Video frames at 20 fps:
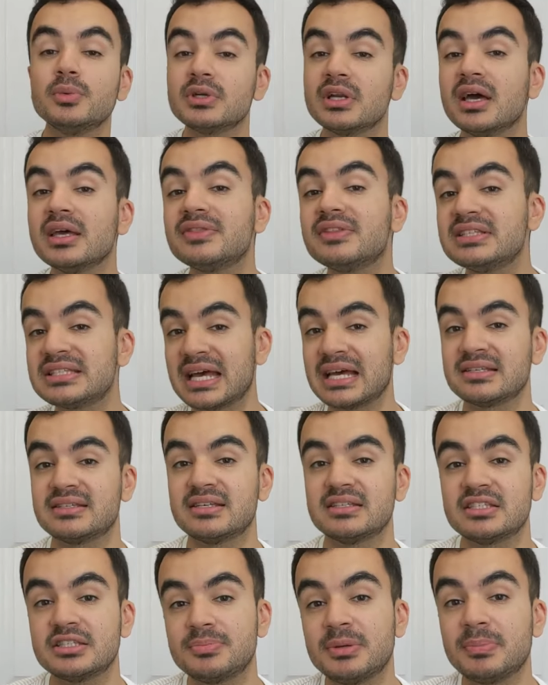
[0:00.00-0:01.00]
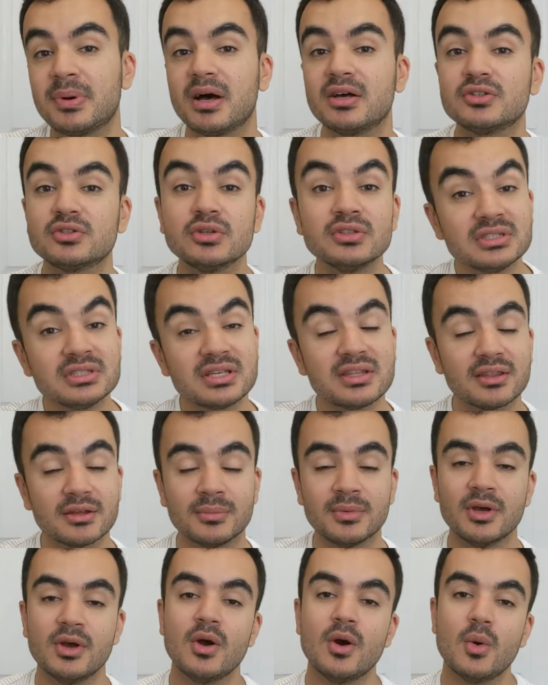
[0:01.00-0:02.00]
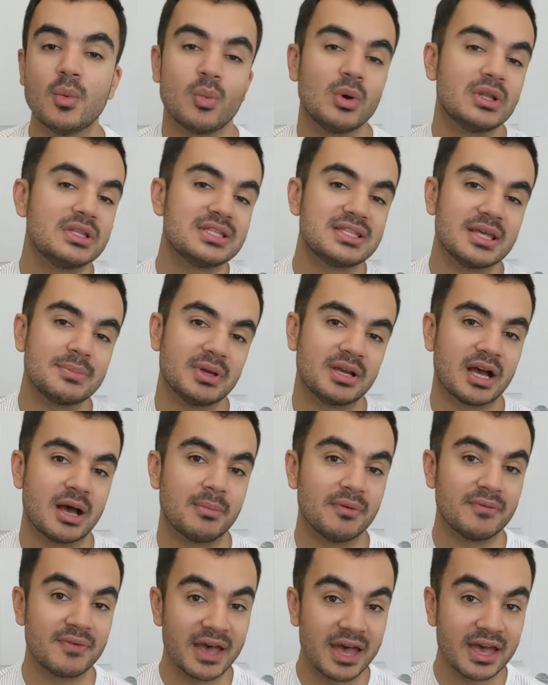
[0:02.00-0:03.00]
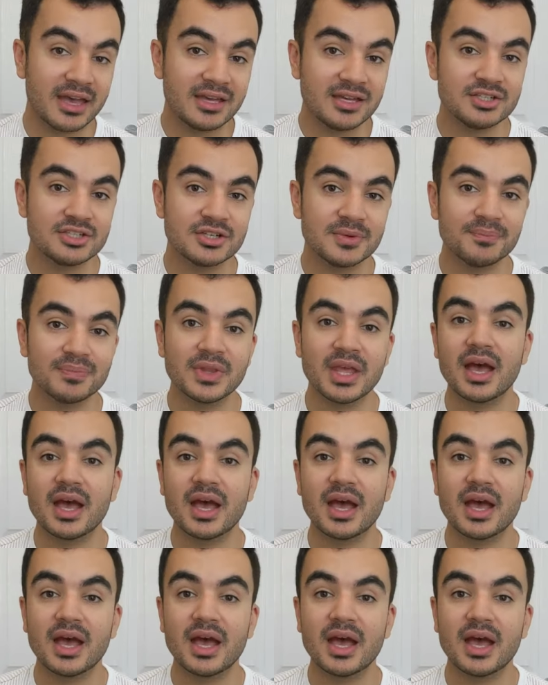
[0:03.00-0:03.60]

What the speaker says: you would like these assets to be passed on to them once they become of age.